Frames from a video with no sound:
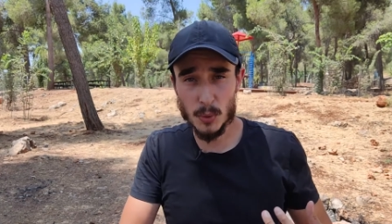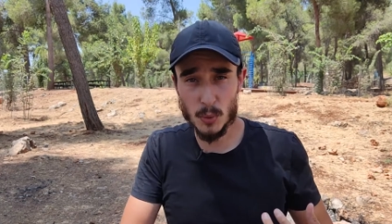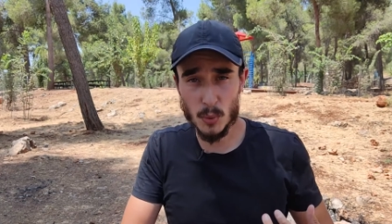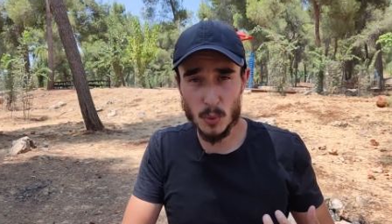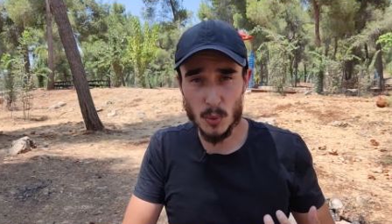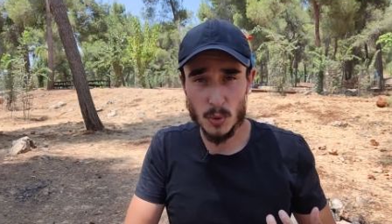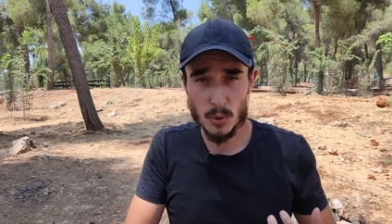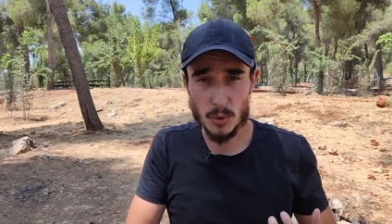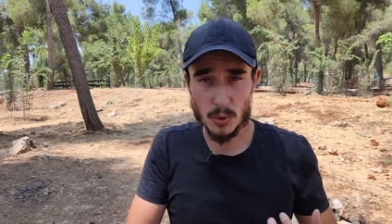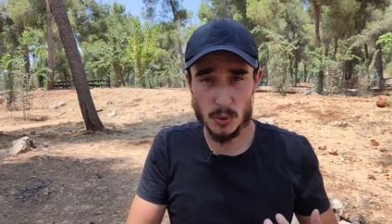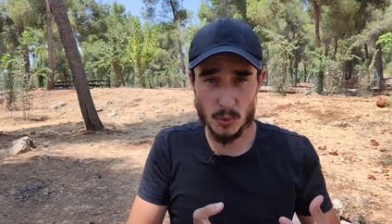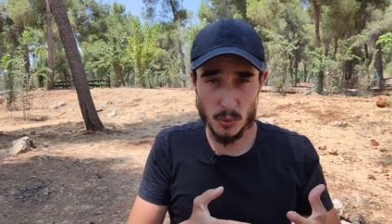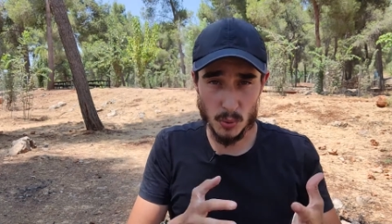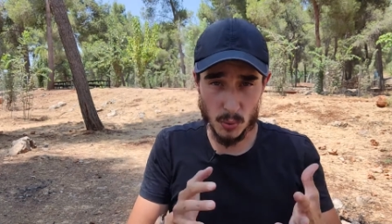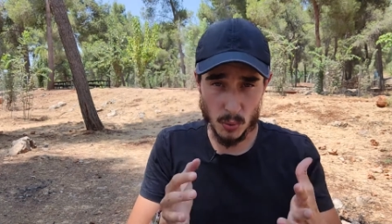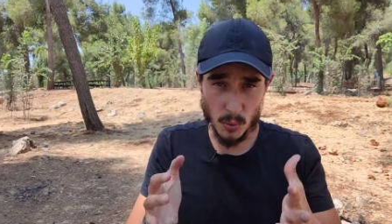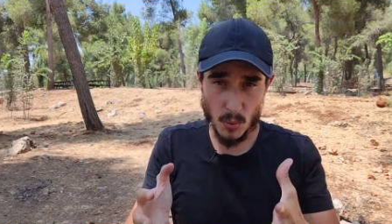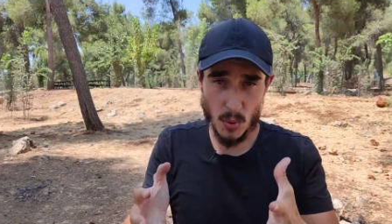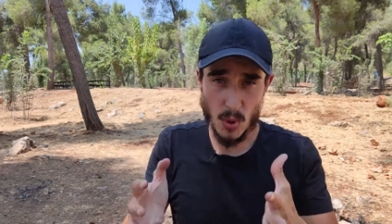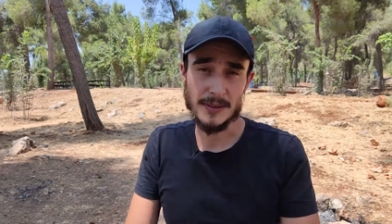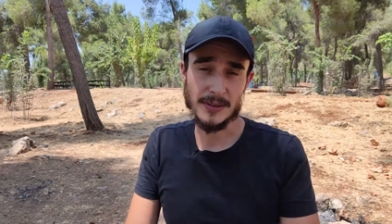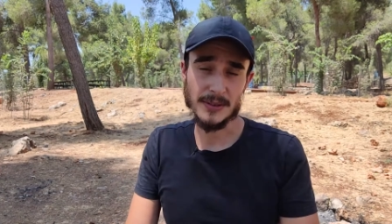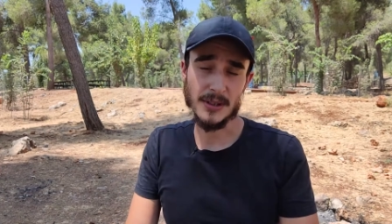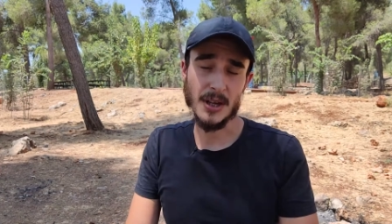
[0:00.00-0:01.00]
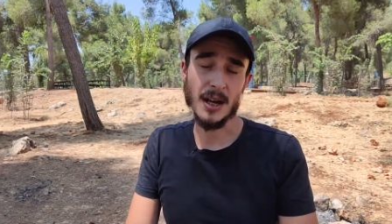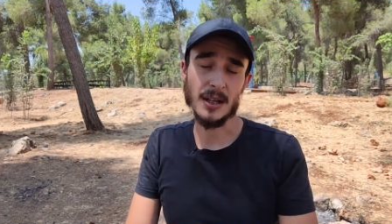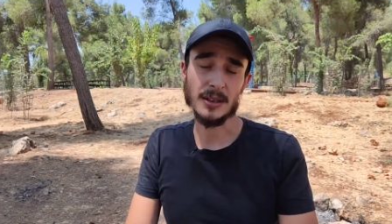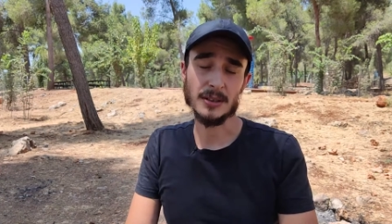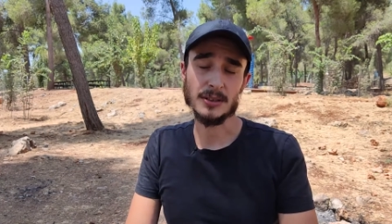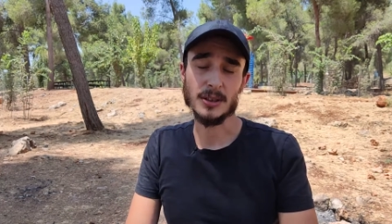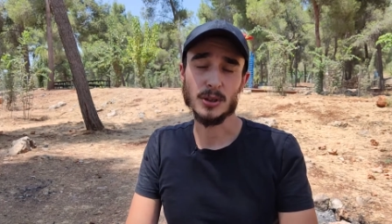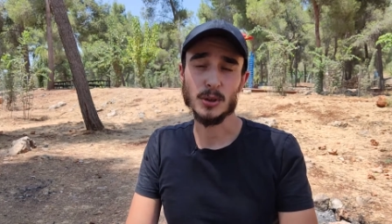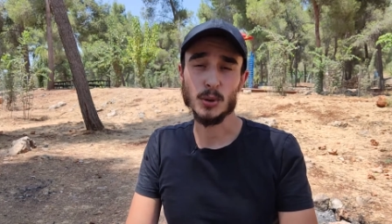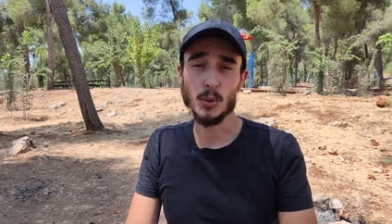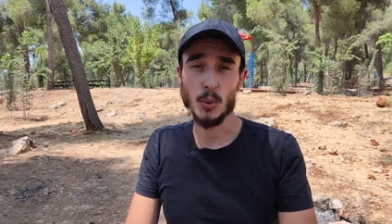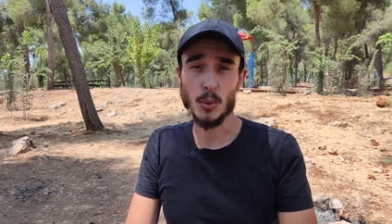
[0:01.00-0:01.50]
you to start
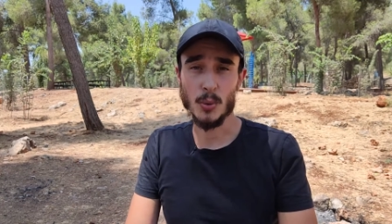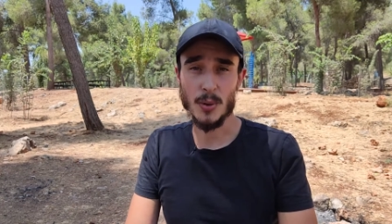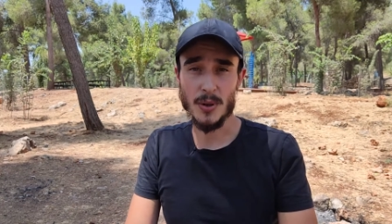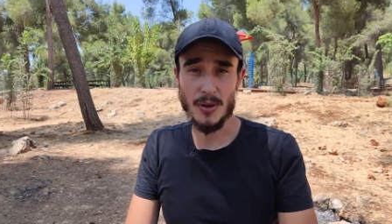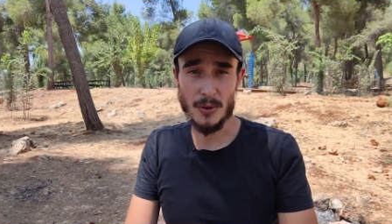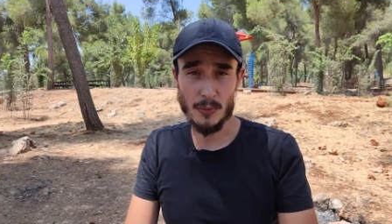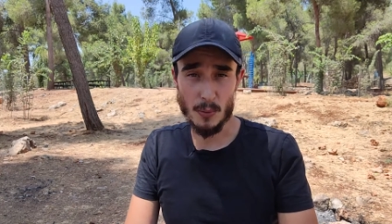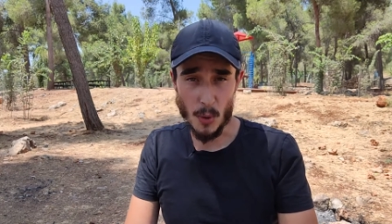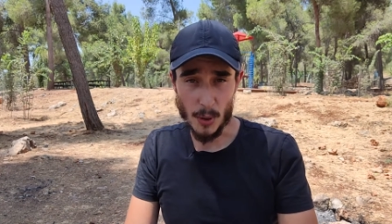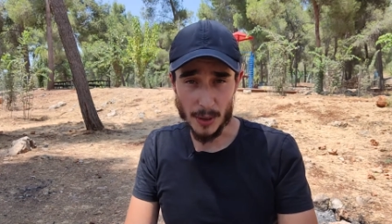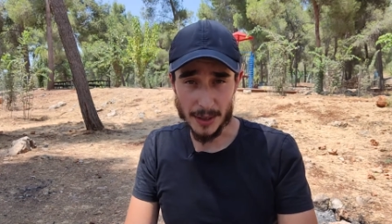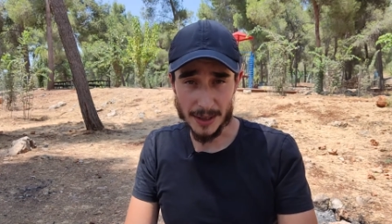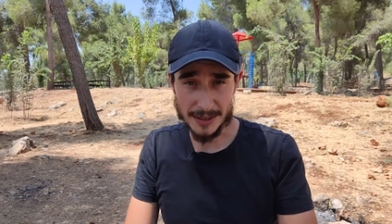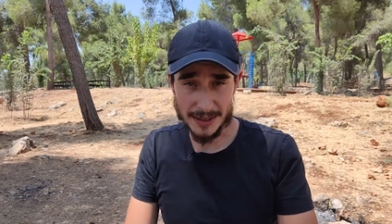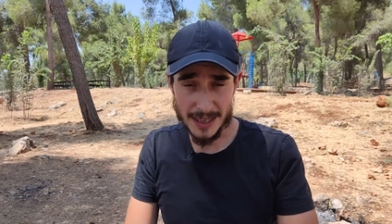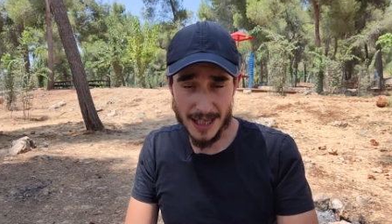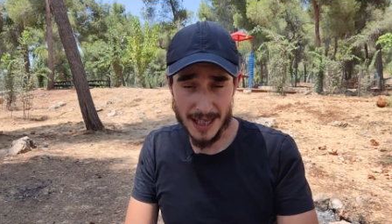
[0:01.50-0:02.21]
doing the work at